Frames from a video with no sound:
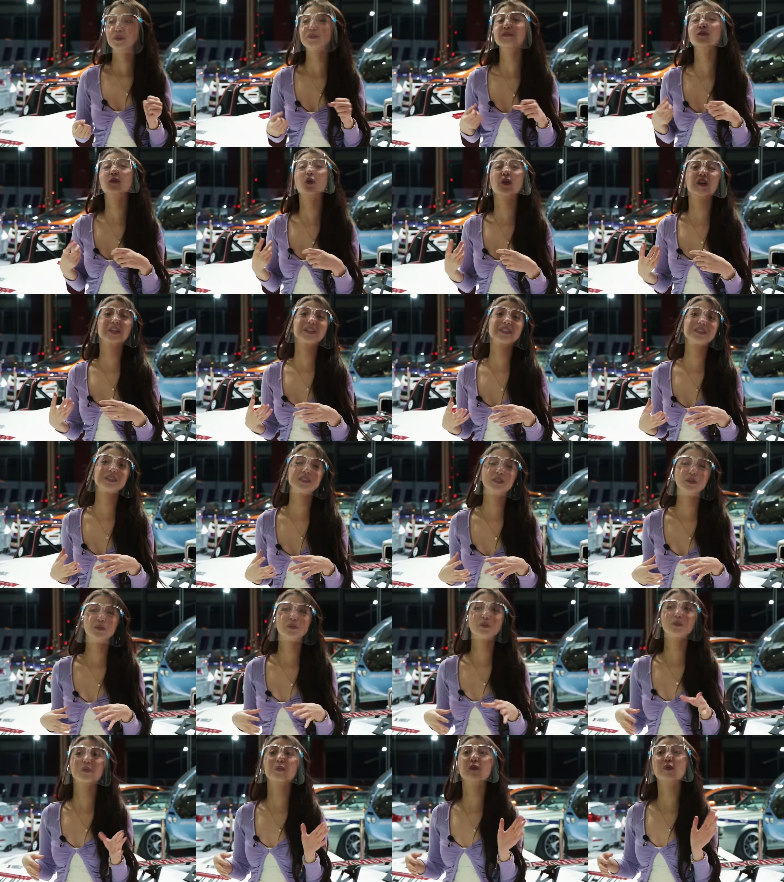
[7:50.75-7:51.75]
Of course,
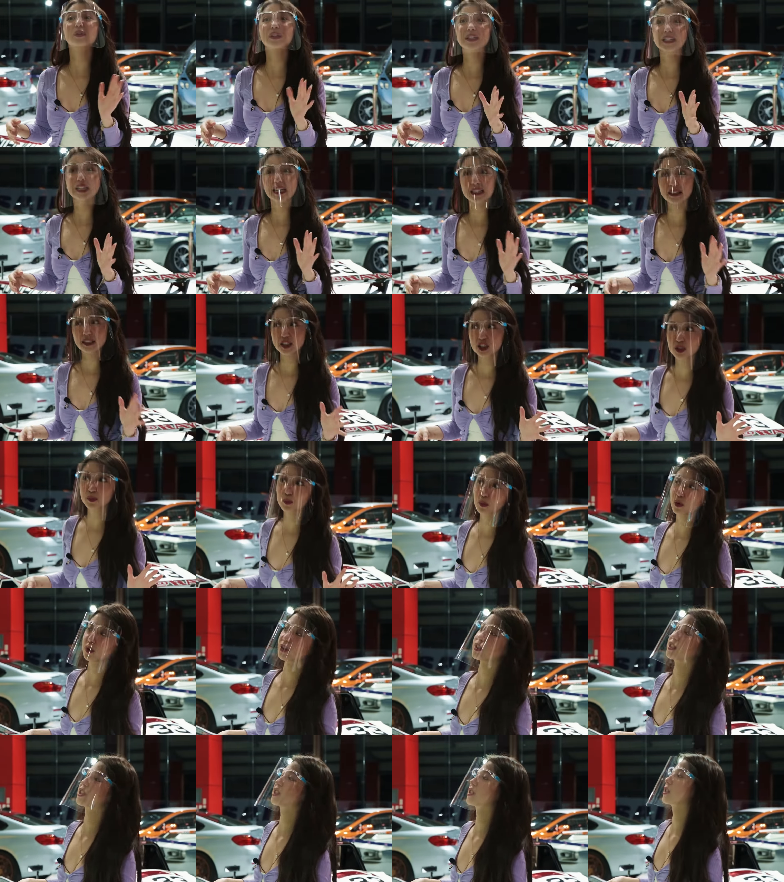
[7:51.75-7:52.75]
yung kukunin nating
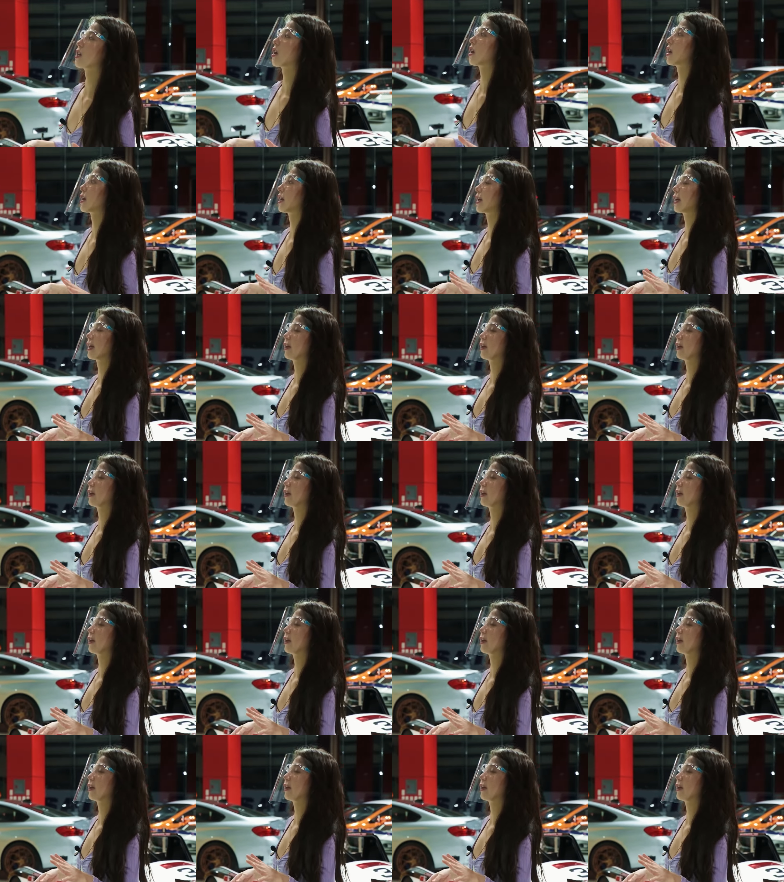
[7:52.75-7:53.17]
sports car